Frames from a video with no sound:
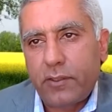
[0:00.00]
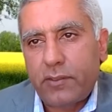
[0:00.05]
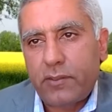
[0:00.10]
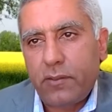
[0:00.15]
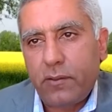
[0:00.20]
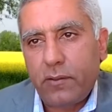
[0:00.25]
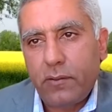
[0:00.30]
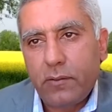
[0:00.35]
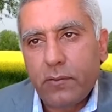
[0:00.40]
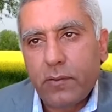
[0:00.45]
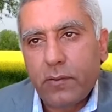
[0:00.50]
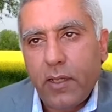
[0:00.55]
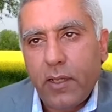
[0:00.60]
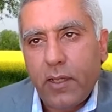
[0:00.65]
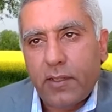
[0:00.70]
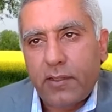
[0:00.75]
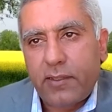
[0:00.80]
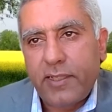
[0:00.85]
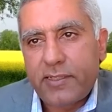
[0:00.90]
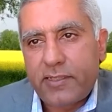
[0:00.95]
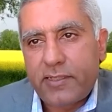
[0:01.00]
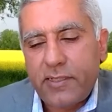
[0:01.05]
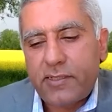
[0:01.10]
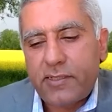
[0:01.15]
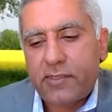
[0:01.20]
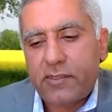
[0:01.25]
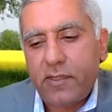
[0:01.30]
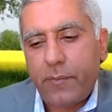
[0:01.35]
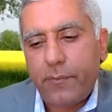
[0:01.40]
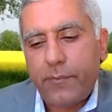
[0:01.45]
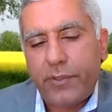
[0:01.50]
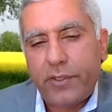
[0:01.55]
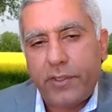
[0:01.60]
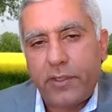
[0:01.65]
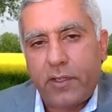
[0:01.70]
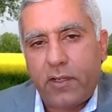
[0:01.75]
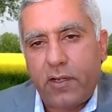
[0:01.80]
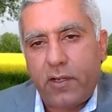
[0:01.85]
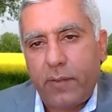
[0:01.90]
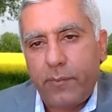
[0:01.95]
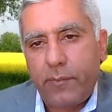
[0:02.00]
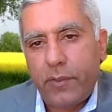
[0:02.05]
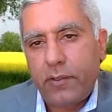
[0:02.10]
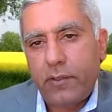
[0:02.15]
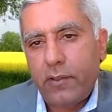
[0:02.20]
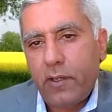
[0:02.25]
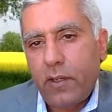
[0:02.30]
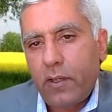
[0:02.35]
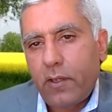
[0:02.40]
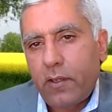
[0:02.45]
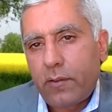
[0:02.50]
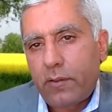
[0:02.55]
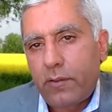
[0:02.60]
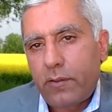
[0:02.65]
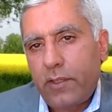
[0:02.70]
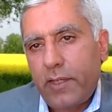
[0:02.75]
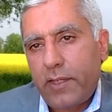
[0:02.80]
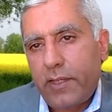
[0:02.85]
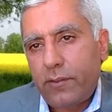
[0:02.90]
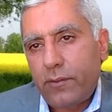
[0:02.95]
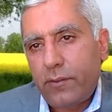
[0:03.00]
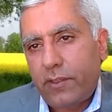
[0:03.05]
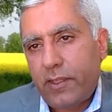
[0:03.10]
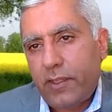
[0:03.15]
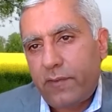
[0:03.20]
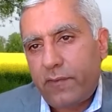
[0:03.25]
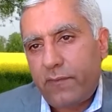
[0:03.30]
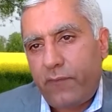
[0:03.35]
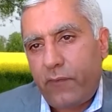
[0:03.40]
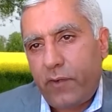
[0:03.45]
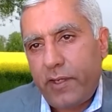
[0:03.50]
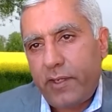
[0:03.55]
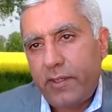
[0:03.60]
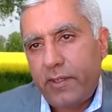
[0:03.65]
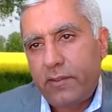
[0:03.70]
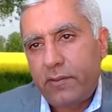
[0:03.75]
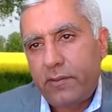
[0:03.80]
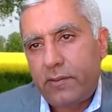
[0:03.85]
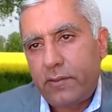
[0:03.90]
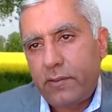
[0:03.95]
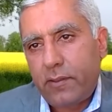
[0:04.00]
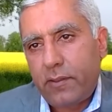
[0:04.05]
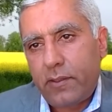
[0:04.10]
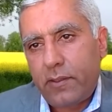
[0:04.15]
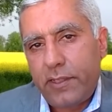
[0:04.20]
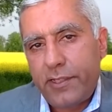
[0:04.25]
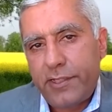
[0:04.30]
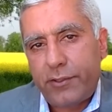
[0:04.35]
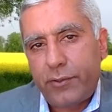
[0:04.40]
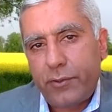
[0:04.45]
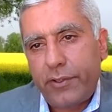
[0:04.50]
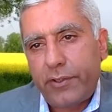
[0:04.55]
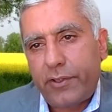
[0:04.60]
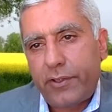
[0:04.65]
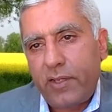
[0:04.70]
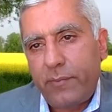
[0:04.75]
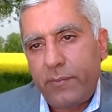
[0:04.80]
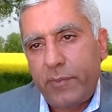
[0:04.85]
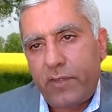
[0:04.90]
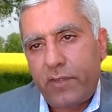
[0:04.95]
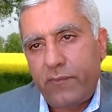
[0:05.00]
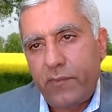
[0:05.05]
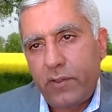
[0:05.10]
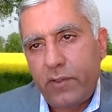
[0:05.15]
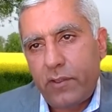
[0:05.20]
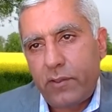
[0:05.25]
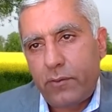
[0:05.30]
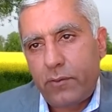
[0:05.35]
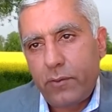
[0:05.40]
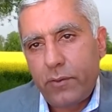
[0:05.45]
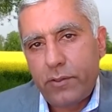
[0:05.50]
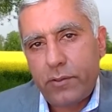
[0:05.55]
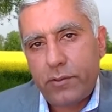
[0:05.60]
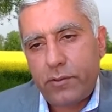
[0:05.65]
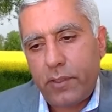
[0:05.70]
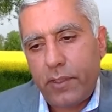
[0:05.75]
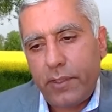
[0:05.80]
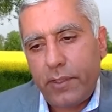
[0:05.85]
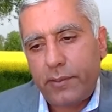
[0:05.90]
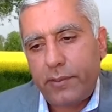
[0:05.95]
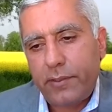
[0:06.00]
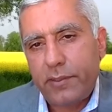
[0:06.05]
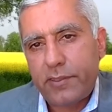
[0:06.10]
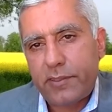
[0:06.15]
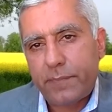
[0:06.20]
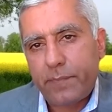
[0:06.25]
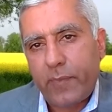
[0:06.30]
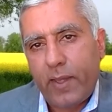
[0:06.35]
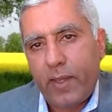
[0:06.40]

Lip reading: So this is something common that you can find historically between the two societies.